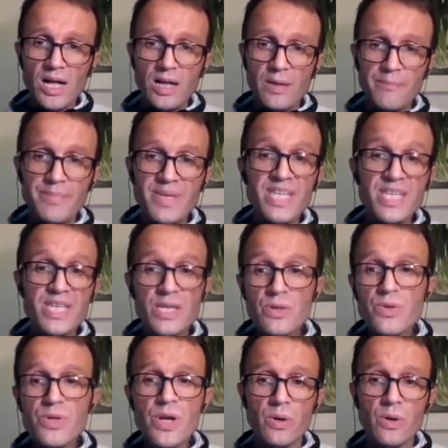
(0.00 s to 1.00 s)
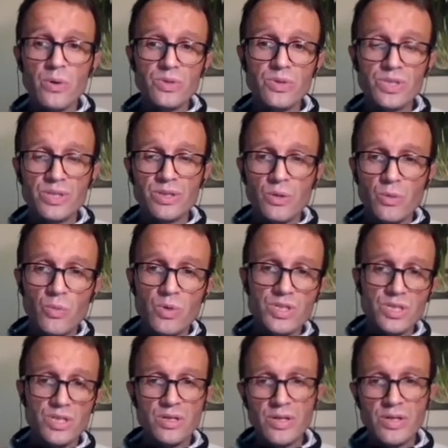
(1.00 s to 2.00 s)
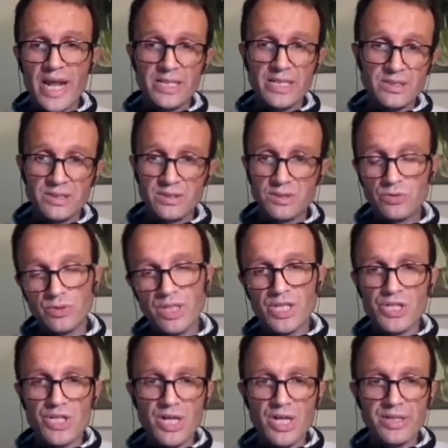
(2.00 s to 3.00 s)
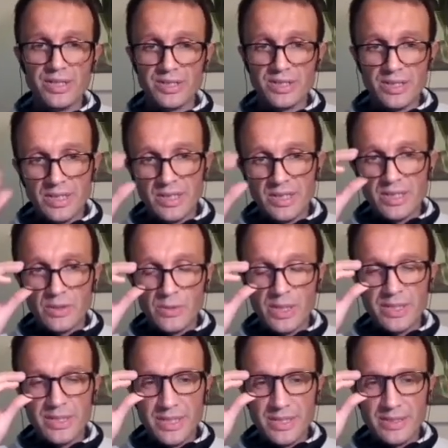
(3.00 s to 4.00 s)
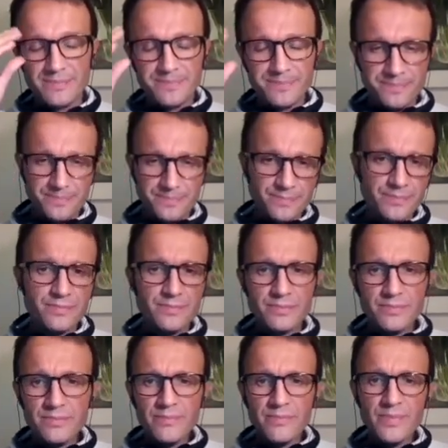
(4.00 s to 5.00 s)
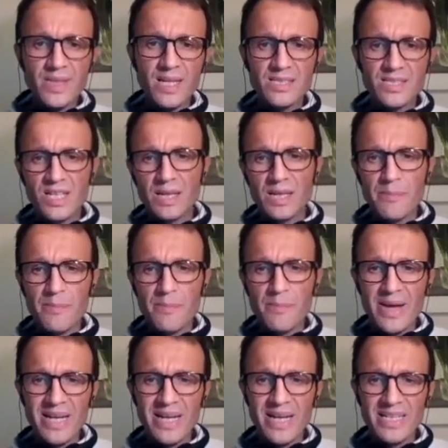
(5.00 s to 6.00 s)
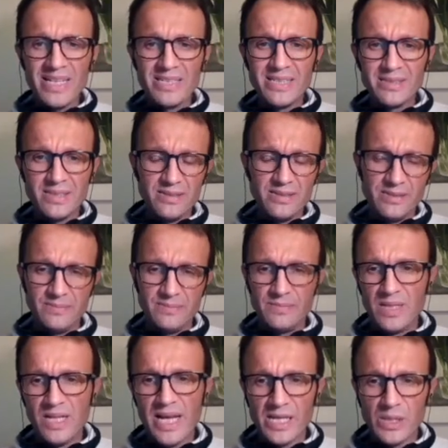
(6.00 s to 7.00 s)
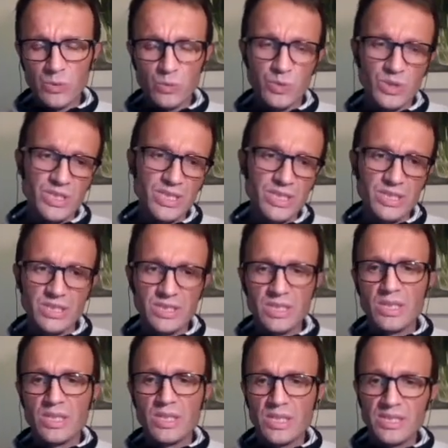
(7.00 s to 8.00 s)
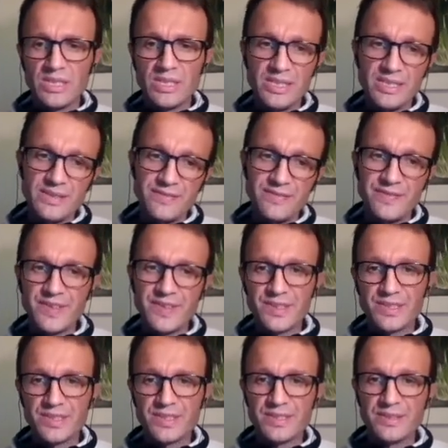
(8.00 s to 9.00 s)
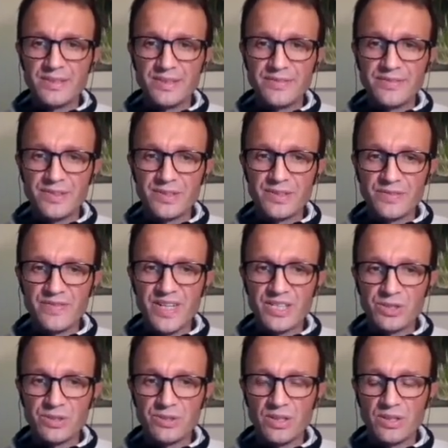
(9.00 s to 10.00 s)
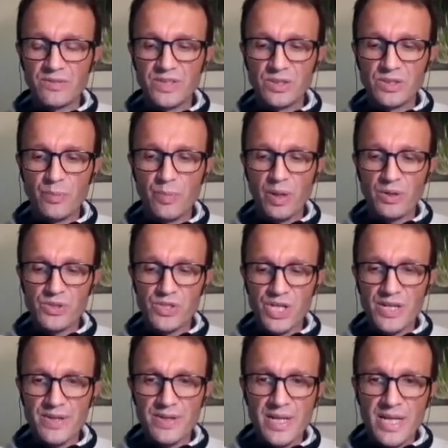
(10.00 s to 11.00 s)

BU nodes was connected to each other rather than segmented like we did in the first version of the topology.